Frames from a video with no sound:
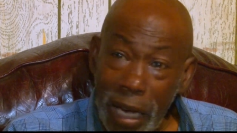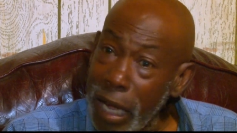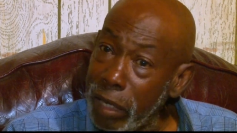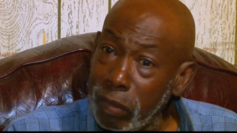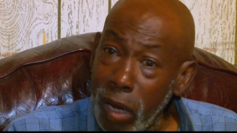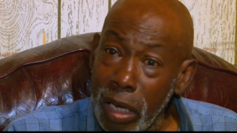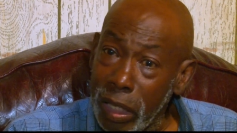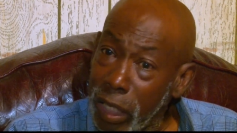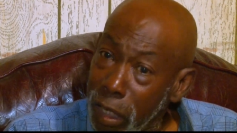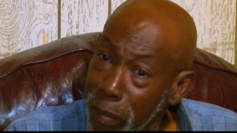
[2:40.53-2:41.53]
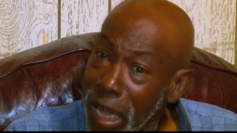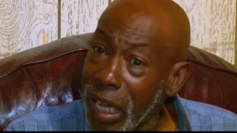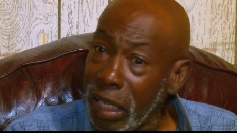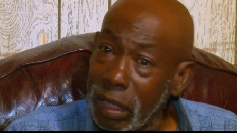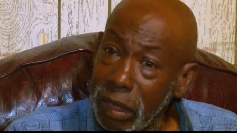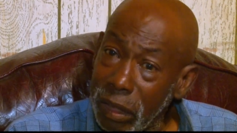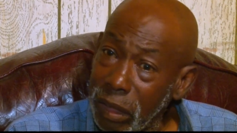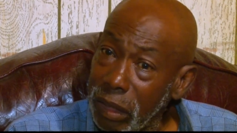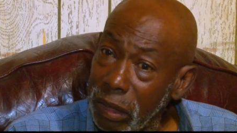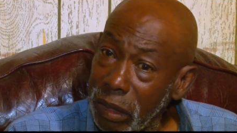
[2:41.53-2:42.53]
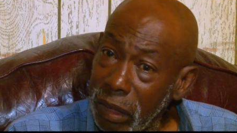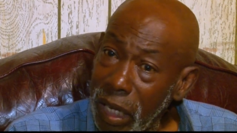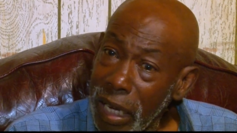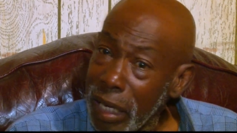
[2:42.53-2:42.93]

I gotta try to get them out. With the car